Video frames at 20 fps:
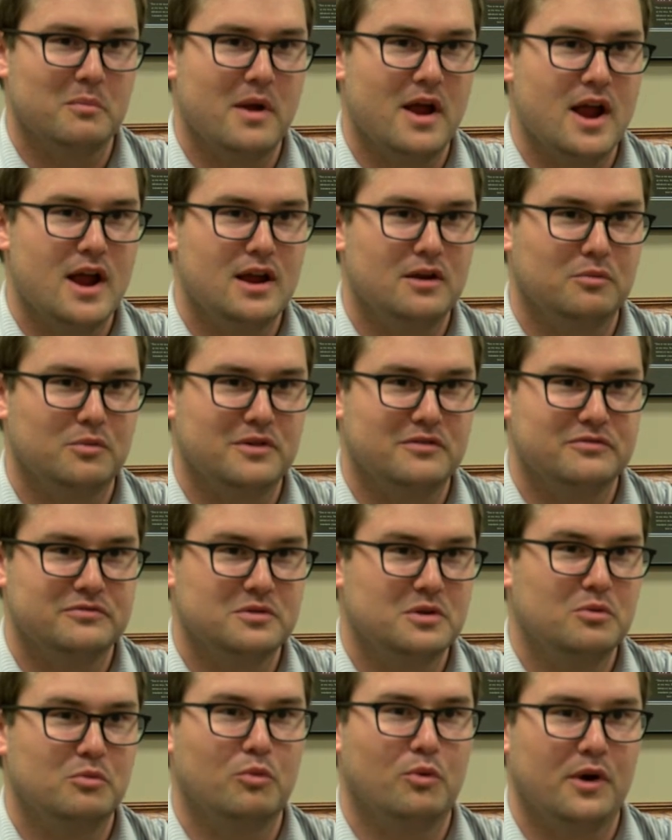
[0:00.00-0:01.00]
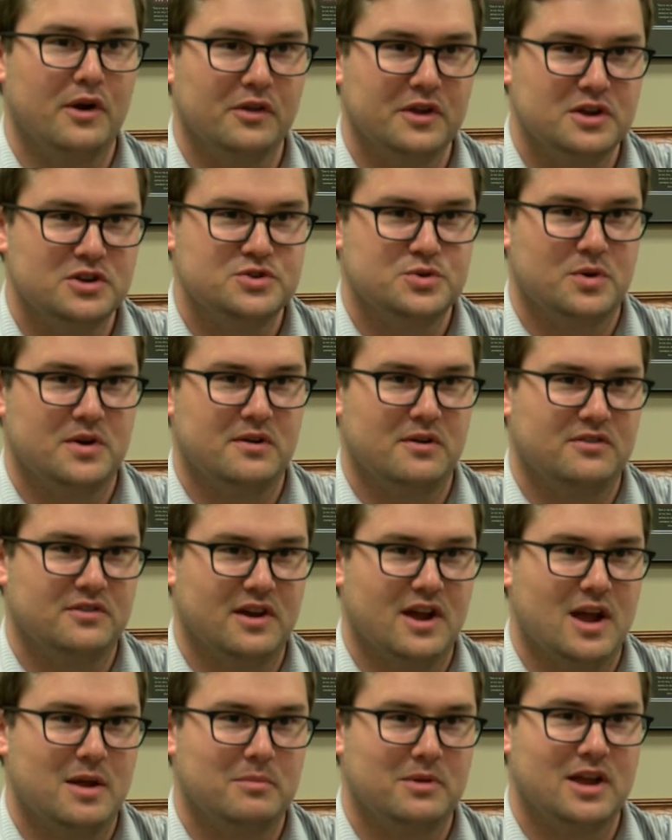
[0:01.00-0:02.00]
made. We've really enjoyed our
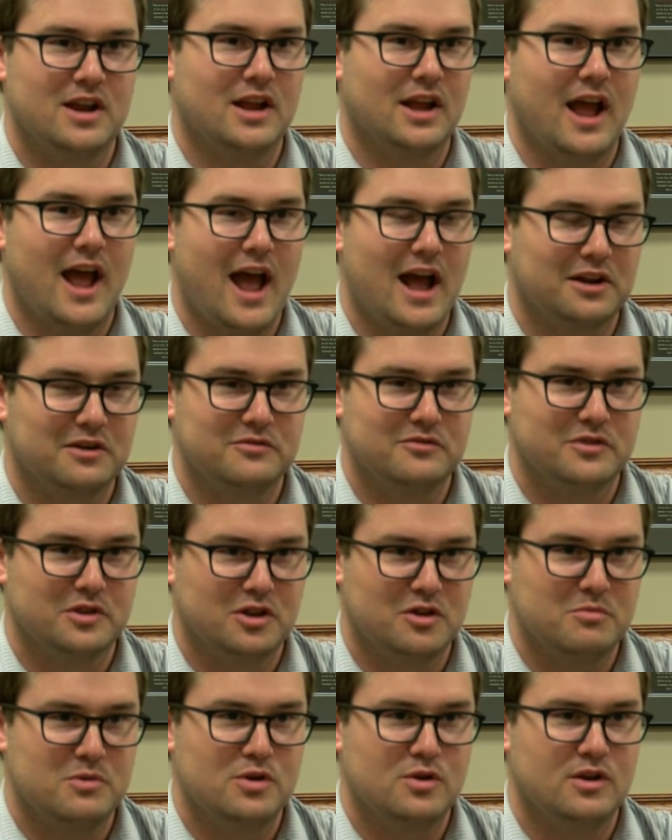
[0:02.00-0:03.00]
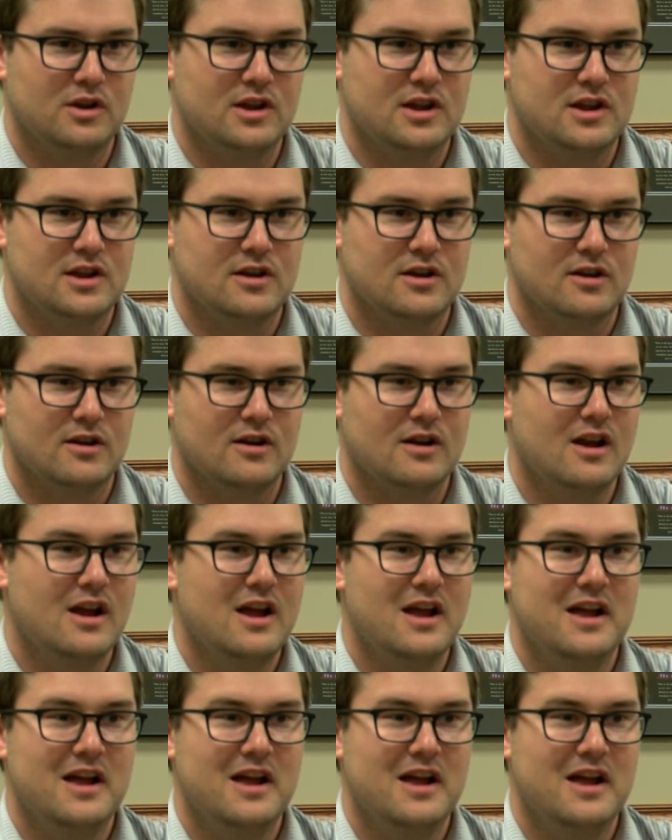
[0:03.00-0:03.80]
time getting active in the community here.